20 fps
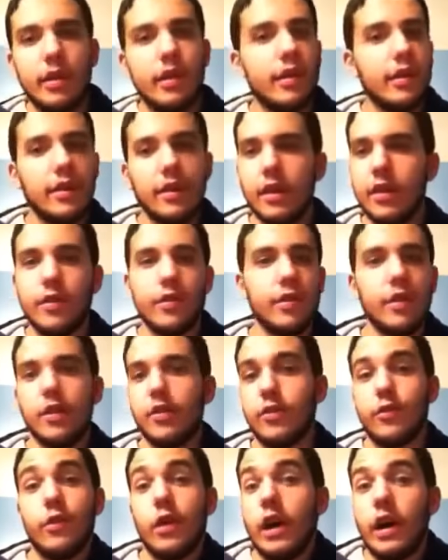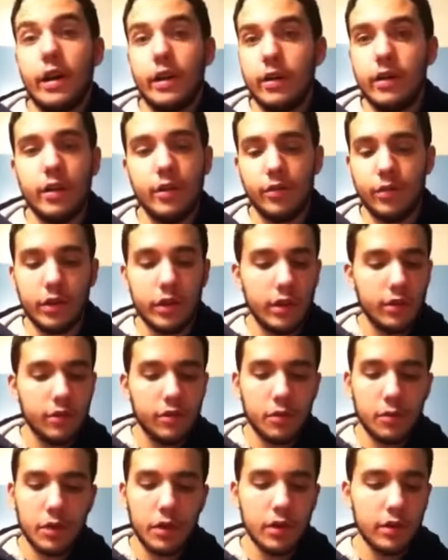it's fine. If it gives
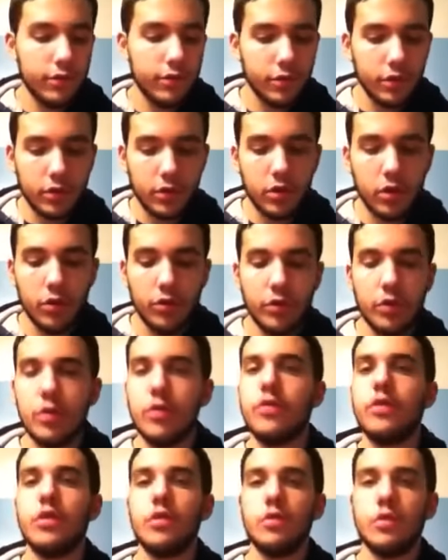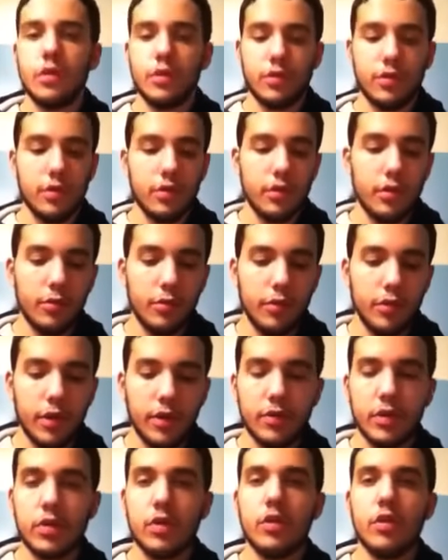somebody for Kofi to feud with, we
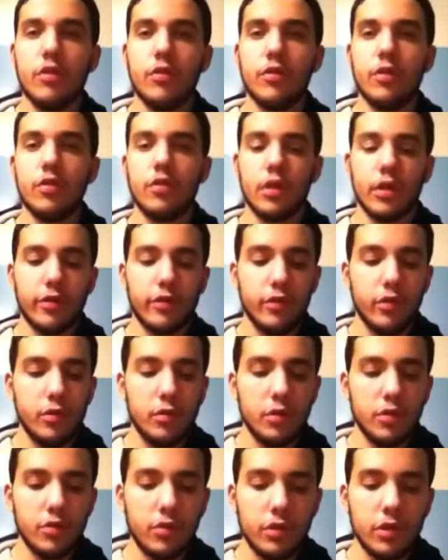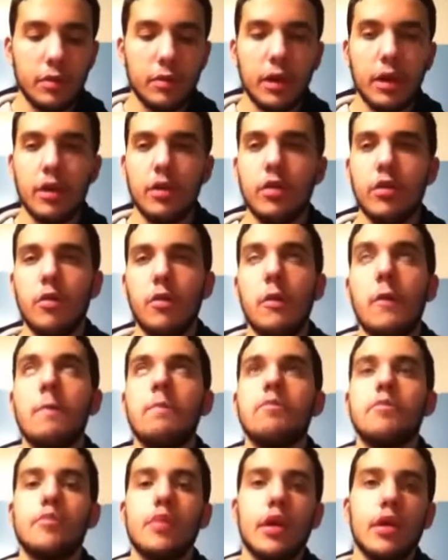haven't seen a full-length feud between them. I know
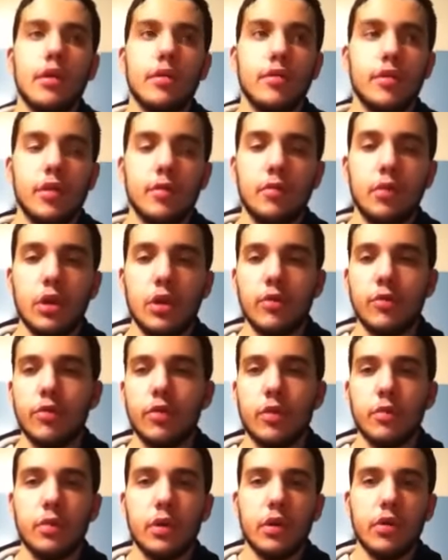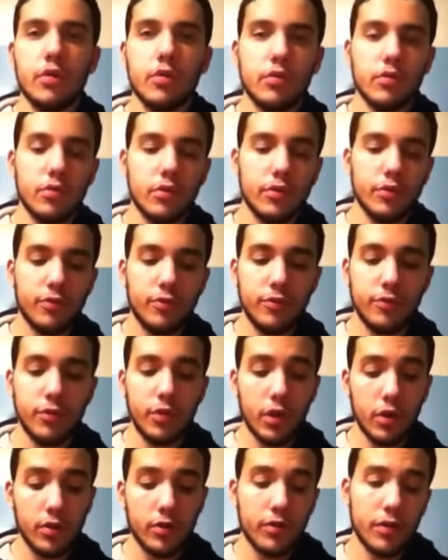Barrett did beat him for the belt the
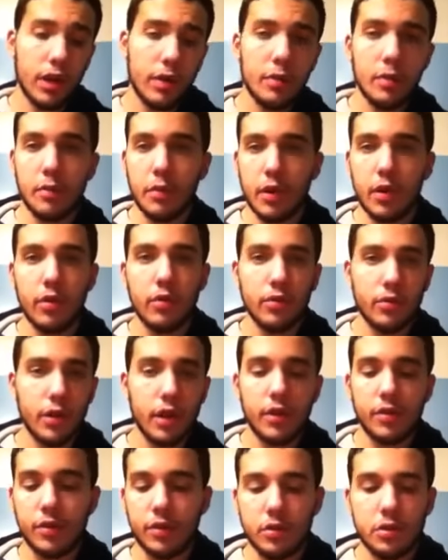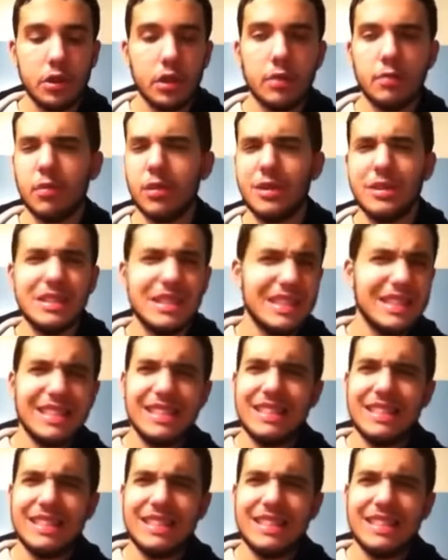other time that Barrett was IC champ, but